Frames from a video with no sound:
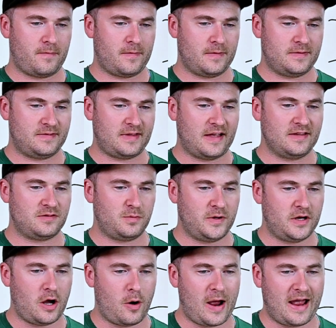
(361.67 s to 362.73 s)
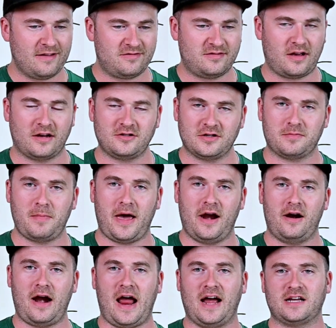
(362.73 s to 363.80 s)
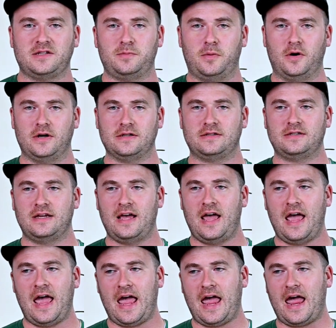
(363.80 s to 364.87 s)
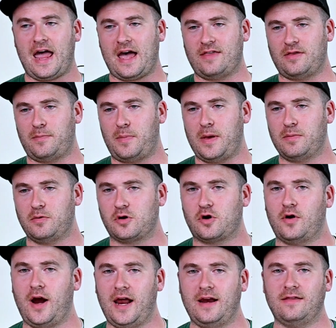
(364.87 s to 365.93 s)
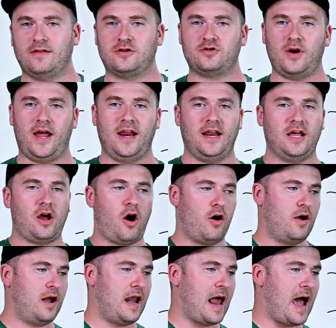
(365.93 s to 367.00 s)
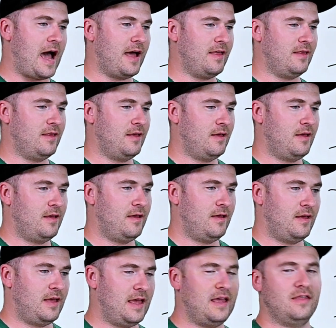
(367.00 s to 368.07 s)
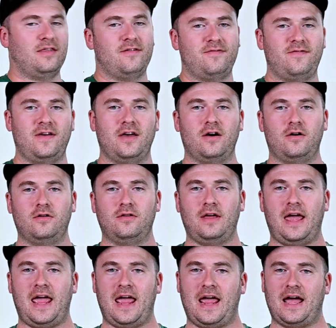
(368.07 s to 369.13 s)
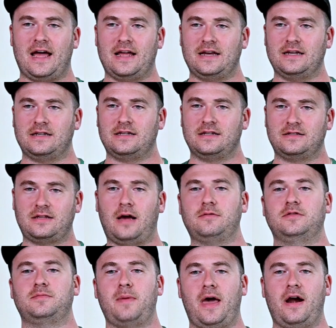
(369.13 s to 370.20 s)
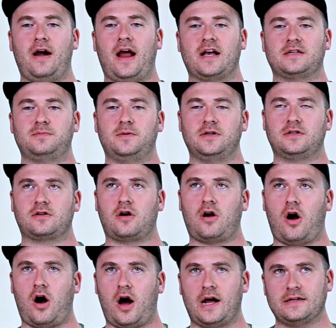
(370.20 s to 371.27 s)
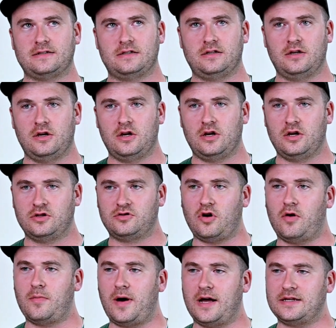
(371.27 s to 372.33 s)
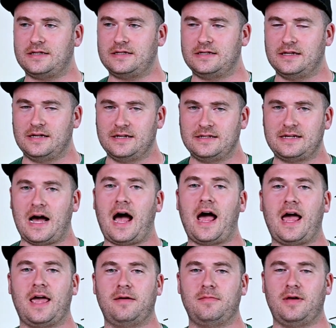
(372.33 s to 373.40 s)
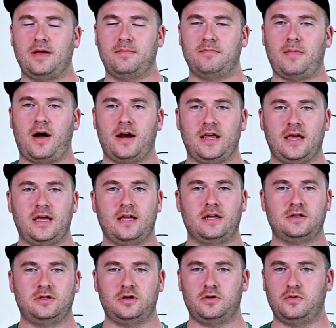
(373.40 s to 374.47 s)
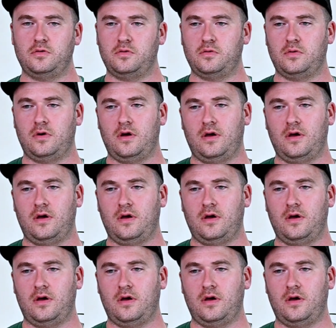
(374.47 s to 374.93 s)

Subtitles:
since we don't have subject matter experts and the people creating the training are not in the field, and subject matter experts cost so much time and money to